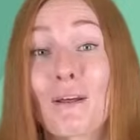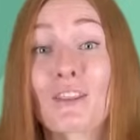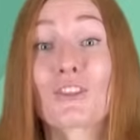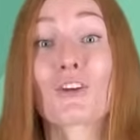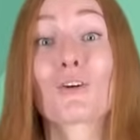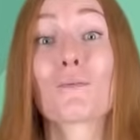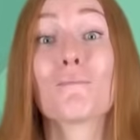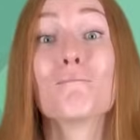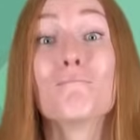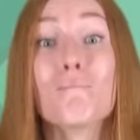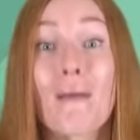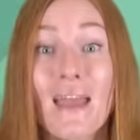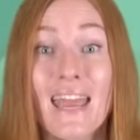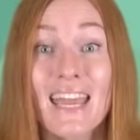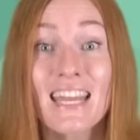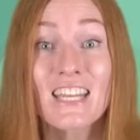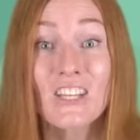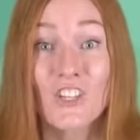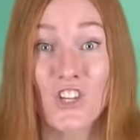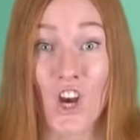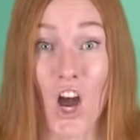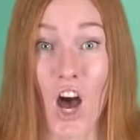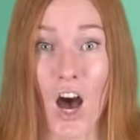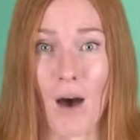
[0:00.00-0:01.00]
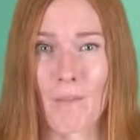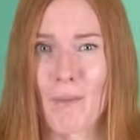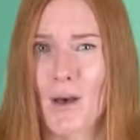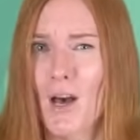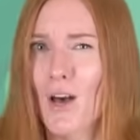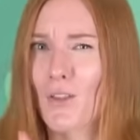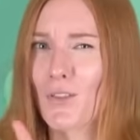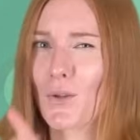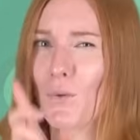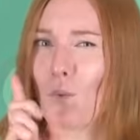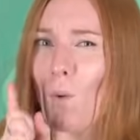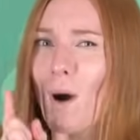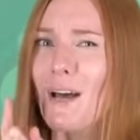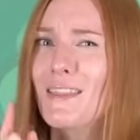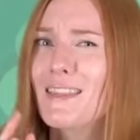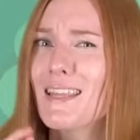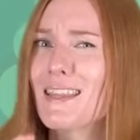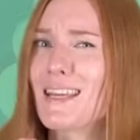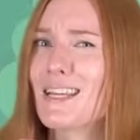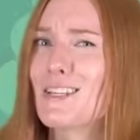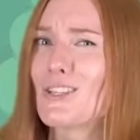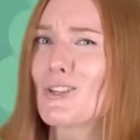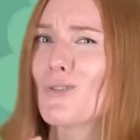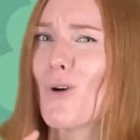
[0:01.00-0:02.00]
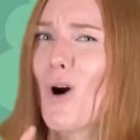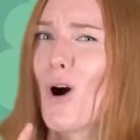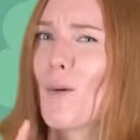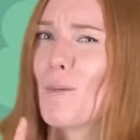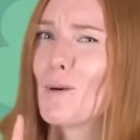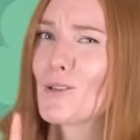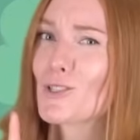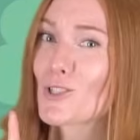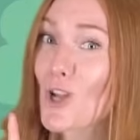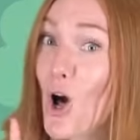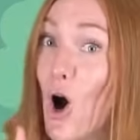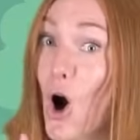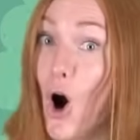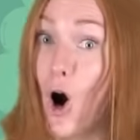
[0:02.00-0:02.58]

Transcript: but their main job, the one that they do almost